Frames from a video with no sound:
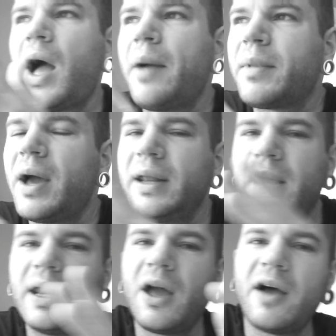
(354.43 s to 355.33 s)
I'm kind of
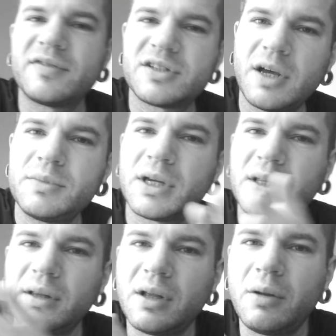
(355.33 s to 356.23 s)
getting off subject
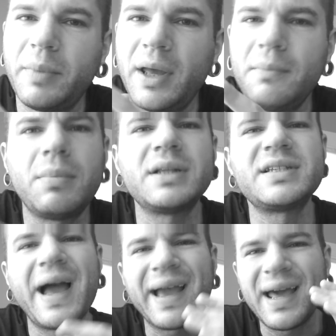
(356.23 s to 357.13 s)
a little bit, but
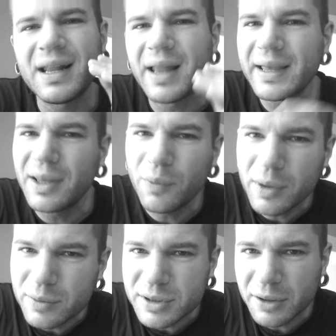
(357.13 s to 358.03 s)
see, I kind of liked it
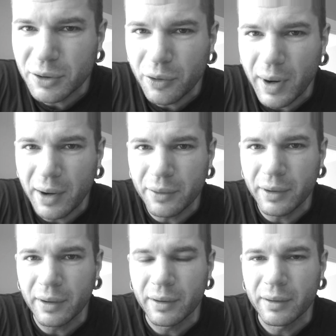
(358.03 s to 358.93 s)
when it was
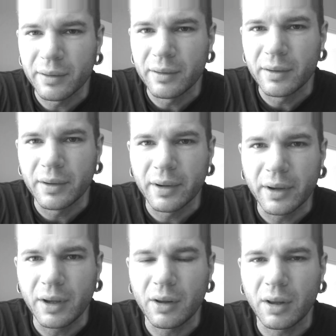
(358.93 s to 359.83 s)
underground.
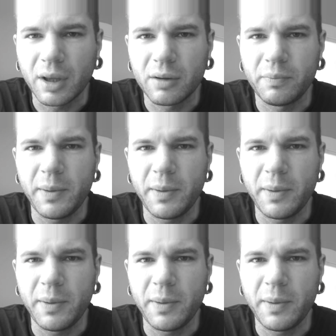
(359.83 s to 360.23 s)
You know, like